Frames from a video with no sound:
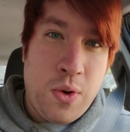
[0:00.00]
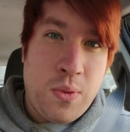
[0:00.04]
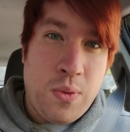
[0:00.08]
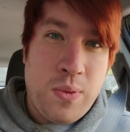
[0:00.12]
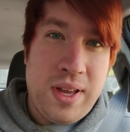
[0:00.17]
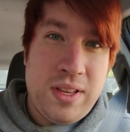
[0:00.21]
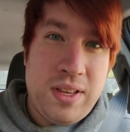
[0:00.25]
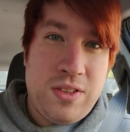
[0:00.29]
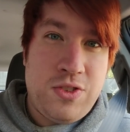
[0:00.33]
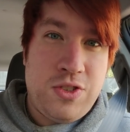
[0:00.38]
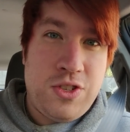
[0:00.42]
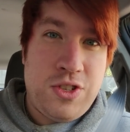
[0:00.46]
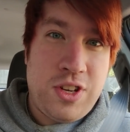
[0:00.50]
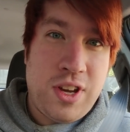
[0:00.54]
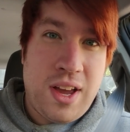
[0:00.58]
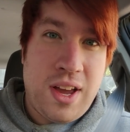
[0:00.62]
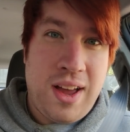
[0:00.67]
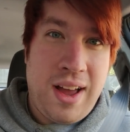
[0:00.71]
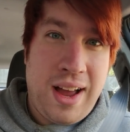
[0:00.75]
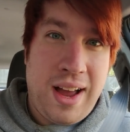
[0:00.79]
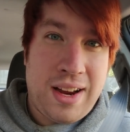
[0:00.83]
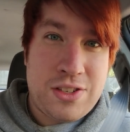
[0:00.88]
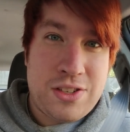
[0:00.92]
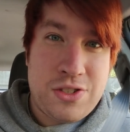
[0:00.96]
which
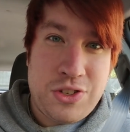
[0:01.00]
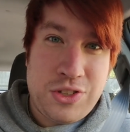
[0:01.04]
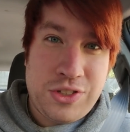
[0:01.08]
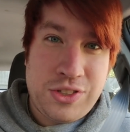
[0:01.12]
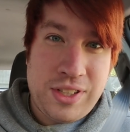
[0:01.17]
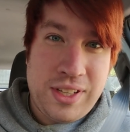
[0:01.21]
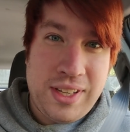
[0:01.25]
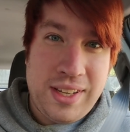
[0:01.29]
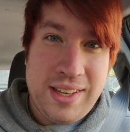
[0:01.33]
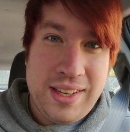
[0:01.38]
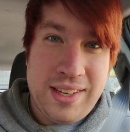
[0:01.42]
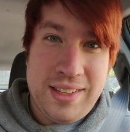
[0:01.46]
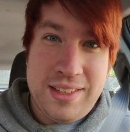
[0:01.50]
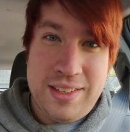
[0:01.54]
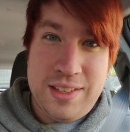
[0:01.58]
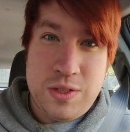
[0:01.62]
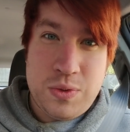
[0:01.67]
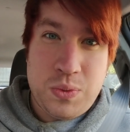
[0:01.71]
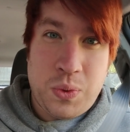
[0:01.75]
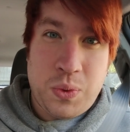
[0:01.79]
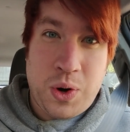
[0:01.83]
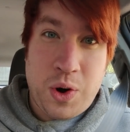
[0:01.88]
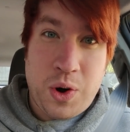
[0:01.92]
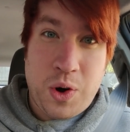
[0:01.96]
actually
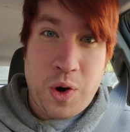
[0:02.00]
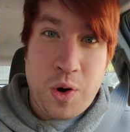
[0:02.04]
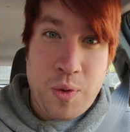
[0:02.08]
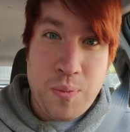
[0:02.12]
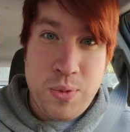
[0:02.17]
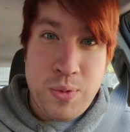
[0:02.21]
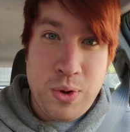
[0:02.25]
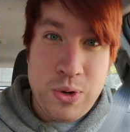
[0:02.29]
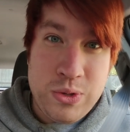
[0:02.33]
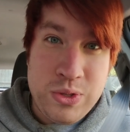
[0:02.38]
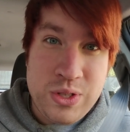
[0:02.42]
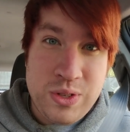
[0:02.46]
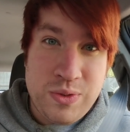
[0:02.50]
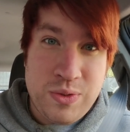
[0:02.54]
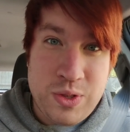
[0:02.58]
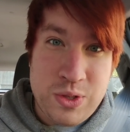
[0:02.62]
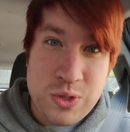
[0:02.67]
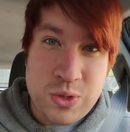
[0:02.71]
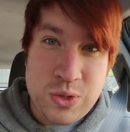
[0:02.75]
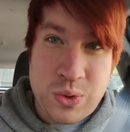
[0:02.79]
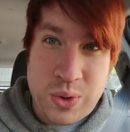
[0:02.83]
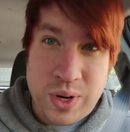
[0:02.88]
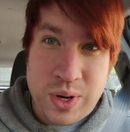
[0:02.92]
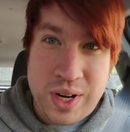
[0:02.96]
is where most of the
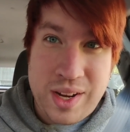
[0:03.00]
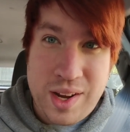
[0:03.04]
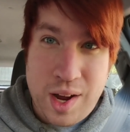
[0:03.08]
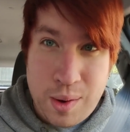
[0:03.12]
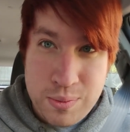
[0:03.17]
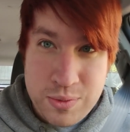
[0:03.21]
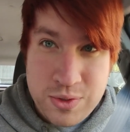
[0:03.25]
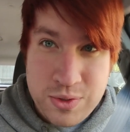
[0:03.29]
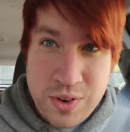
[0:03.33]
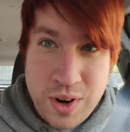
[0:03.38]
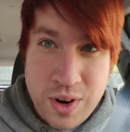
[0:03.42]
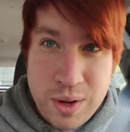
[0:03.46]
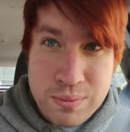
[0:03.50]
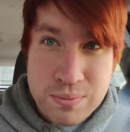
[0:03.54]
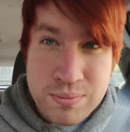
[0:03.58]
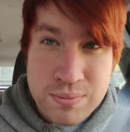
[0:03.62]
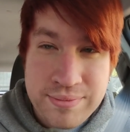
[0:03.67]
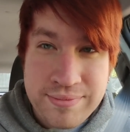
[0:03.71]
story comes from.